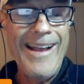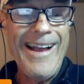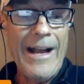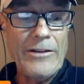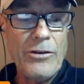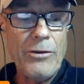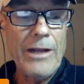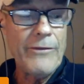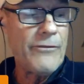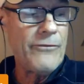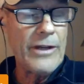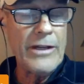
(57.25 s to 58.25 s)
I don't have a
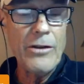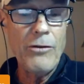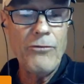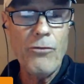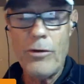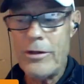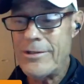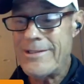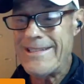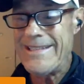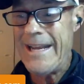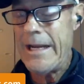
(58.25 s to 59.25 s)
video for you
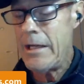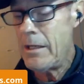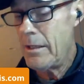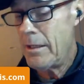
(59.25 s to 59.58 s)
today,